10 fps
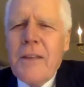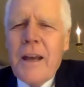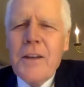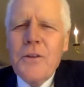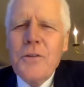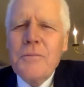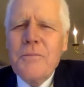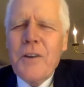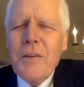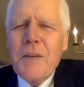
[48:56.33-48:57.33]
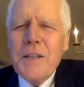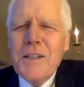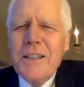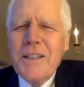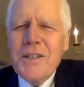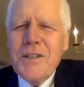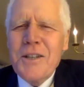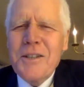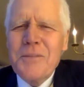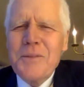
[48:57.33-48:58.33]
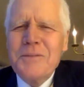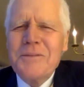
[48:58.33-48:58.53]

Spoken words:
Thank you very much, ladies and gentlemen.